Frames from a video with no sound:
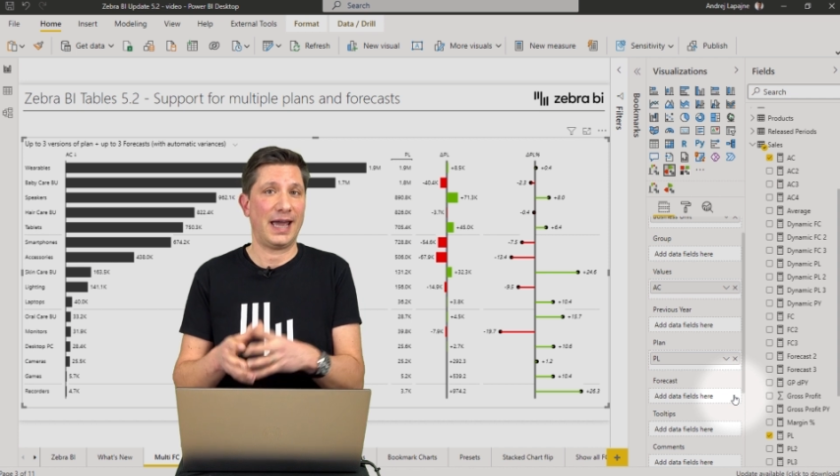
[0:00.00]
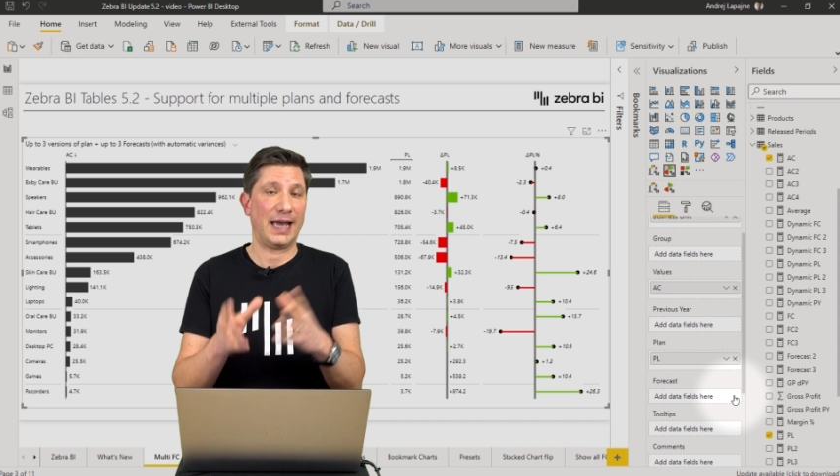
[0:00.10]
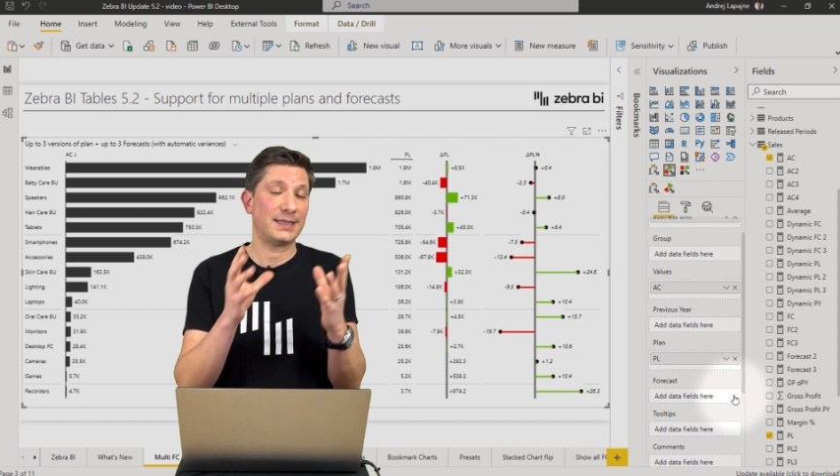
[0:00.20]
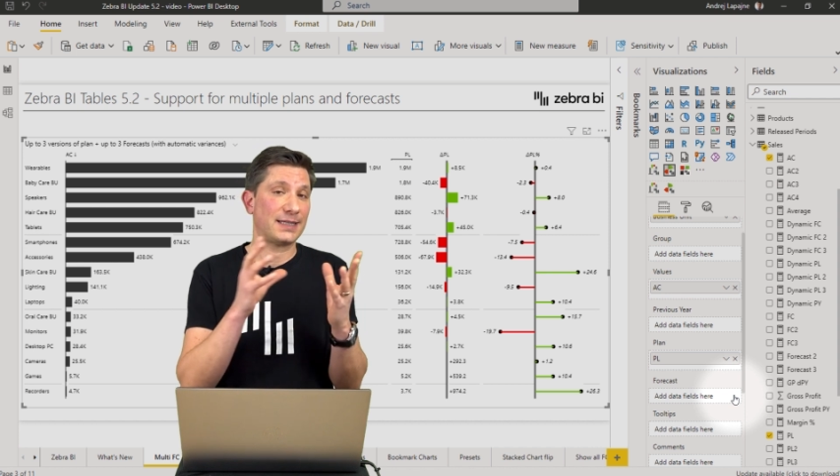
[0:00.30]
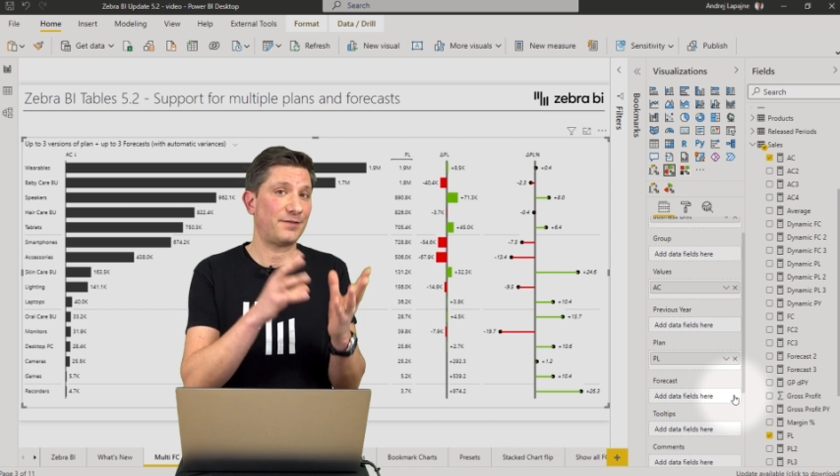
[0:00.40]

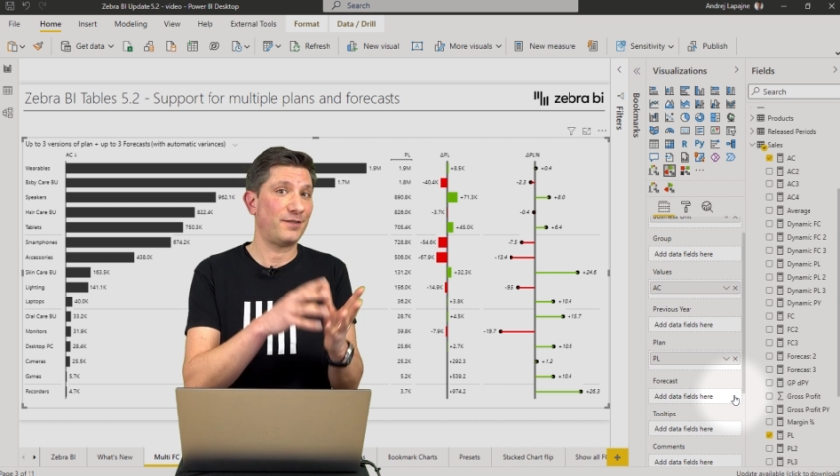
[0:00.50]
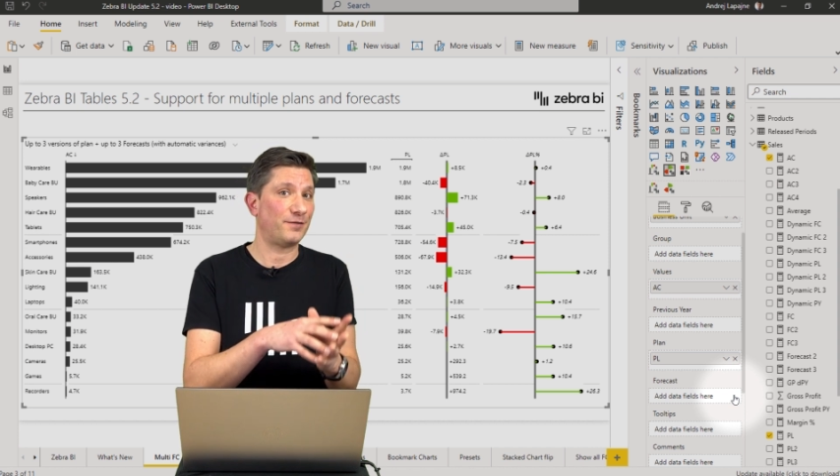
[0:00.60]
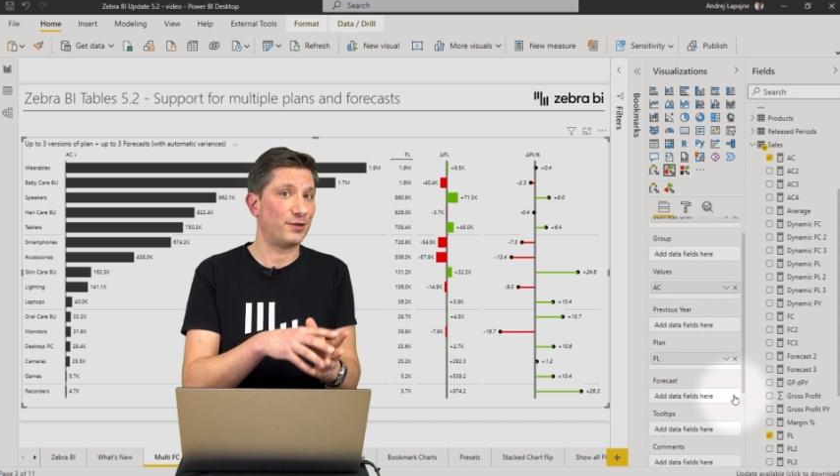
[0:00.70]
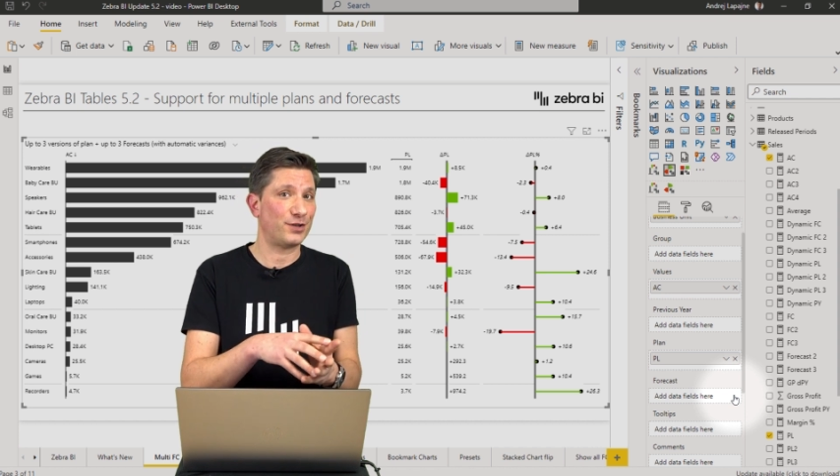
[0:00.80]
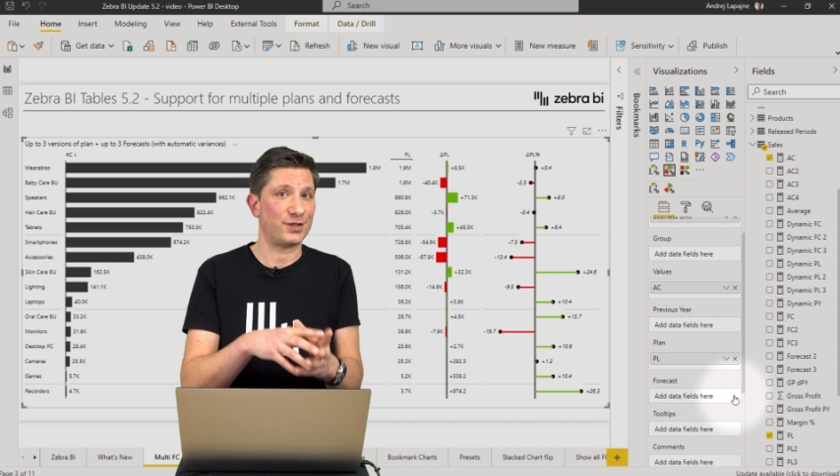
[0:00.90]
and several
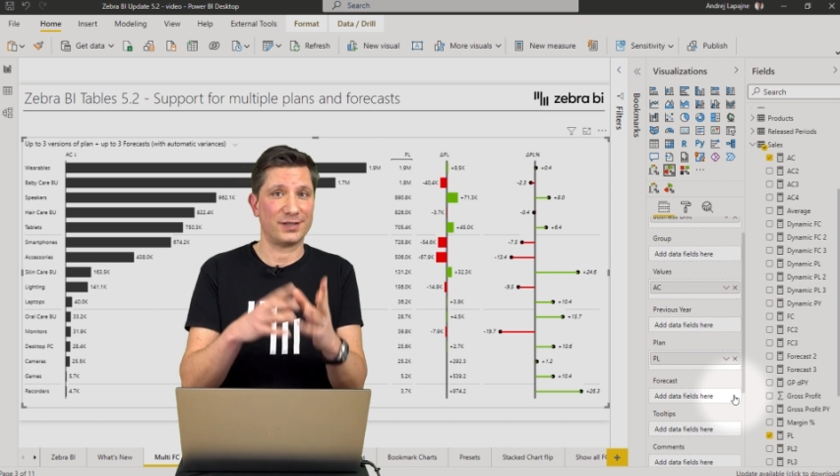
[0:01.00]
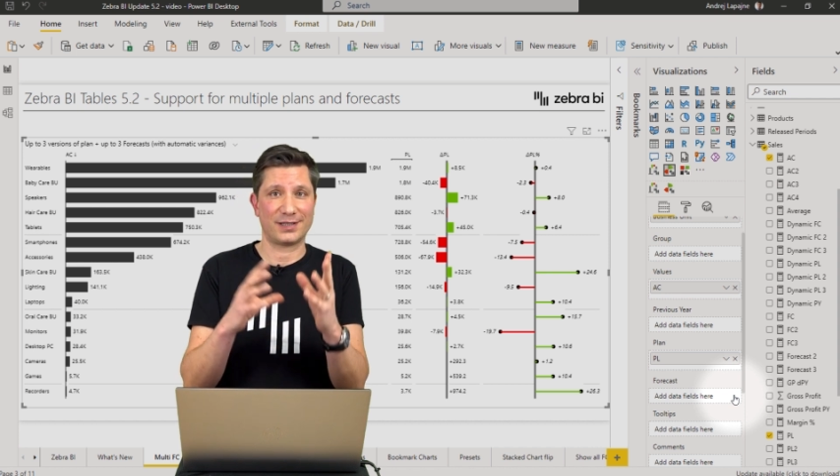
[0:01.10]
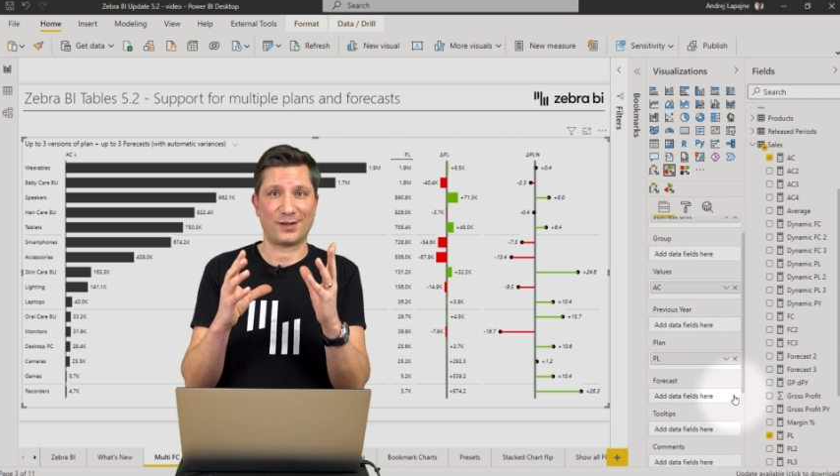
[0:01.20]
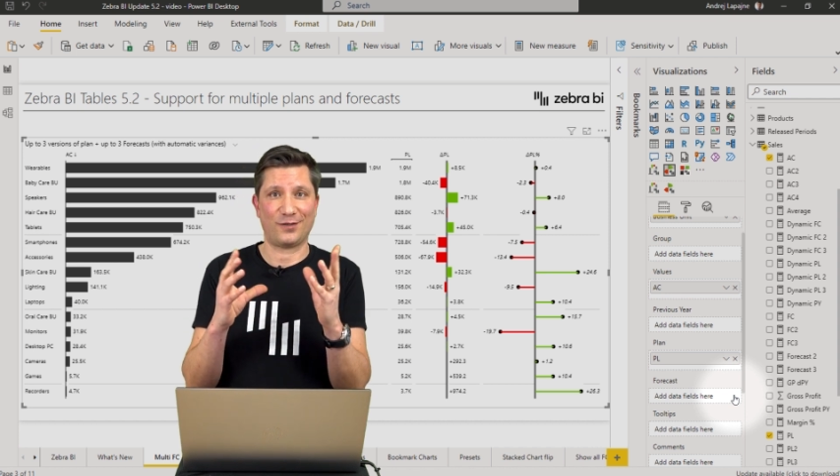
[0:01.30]
versions